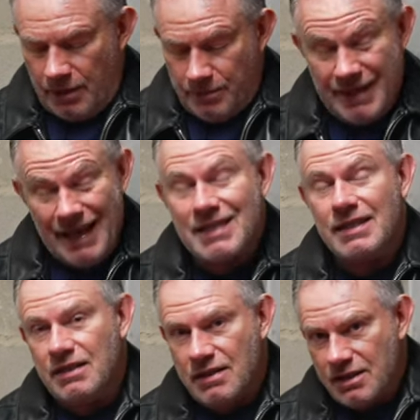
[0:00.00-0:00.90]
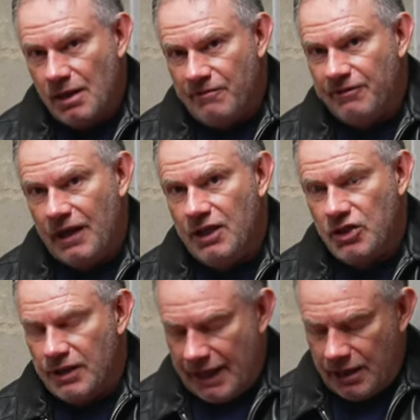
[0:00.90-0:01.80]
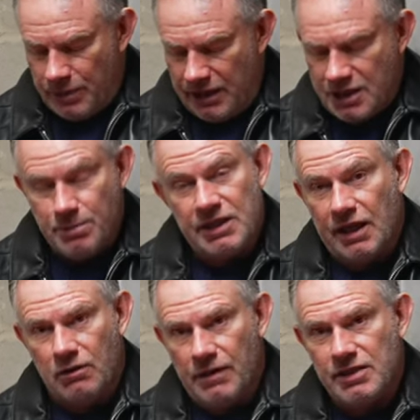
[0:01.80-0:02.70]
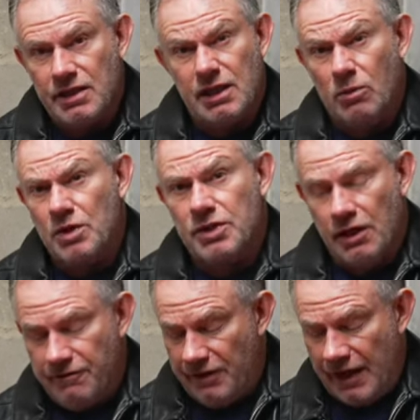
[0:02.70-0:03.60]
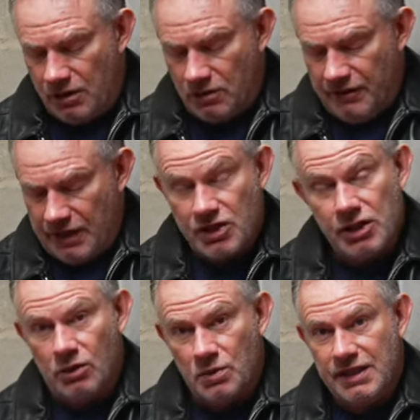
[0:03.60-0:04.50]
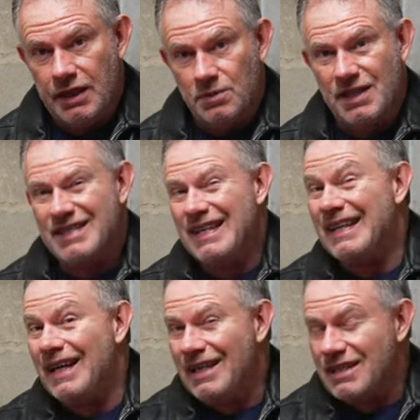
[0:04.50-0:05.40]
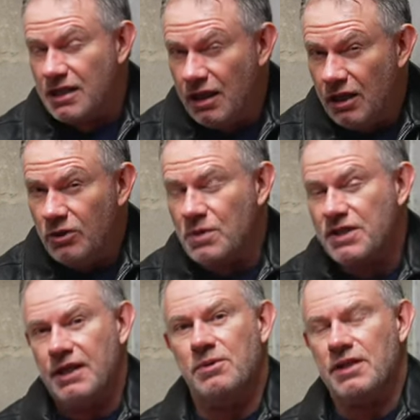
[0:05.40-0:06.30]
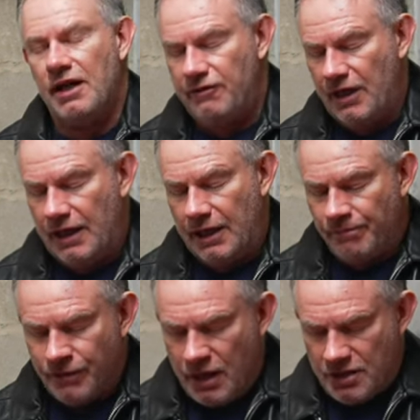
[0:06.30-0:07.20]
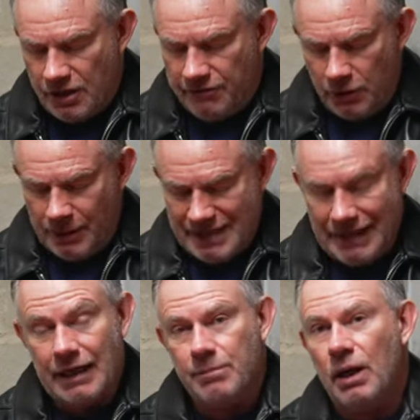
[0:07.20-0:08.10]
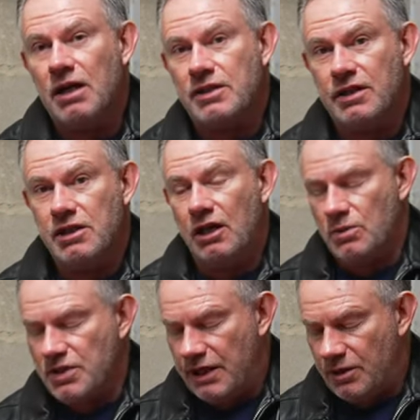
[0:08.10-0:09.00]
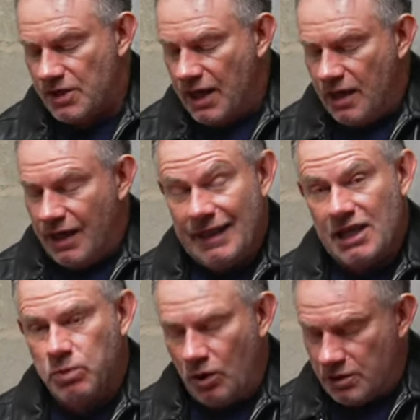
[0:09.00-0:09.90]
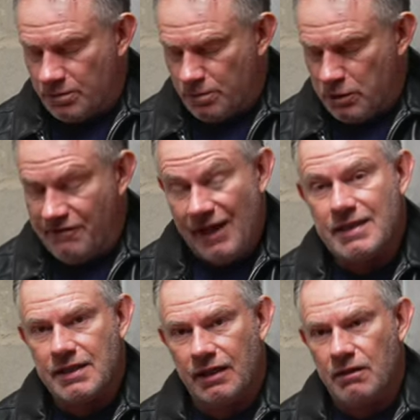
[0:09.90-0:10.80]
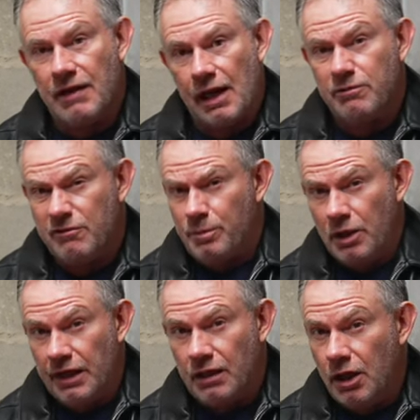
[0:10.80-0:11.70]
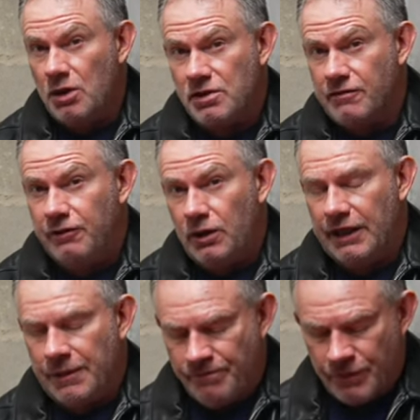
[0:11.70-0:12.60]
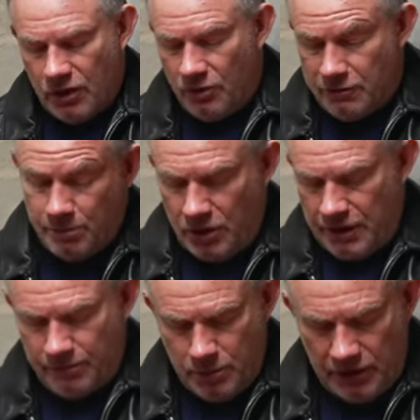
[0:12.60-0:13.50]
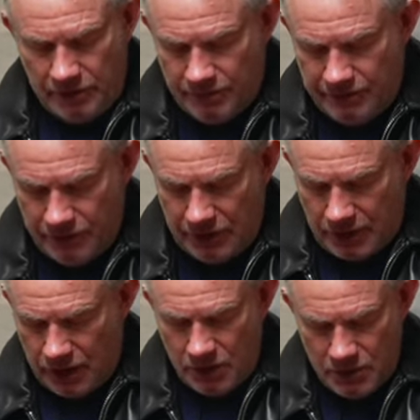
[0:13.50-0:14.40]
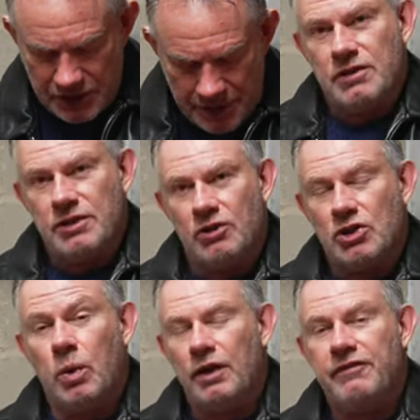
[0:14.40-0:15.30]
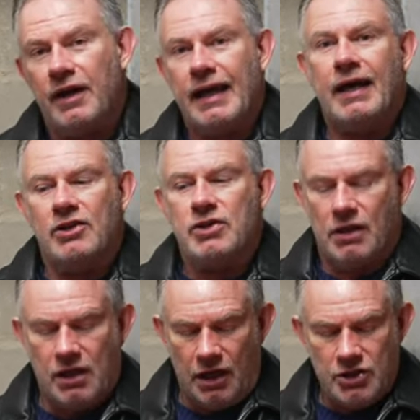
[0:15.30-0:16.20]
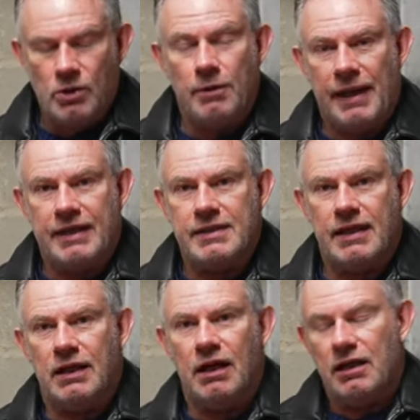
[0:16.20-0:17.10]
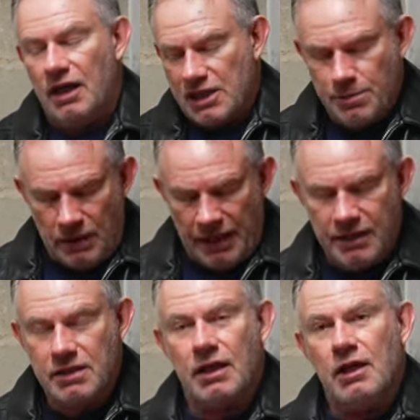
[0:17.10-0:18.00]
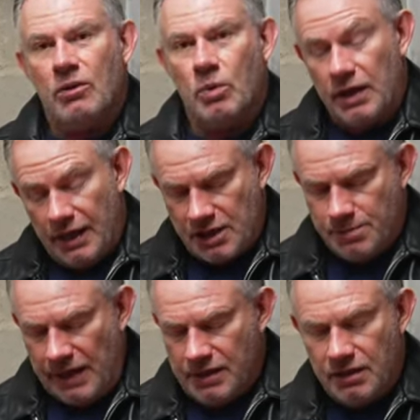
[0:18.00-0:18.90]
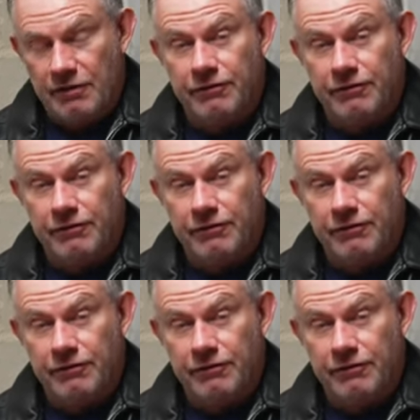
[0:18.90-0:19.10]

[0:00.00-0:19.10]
Yes, in some failures you can, but in this particular instance, there was no failure of the external seals. It's the internal seals that are failing. So fluid is leaking past the internal seals, and that's what's preventing the ram from pulling closed fully or from pulling fully closed. So to qualify that, I took the car to a main dealer and I explained what I expected the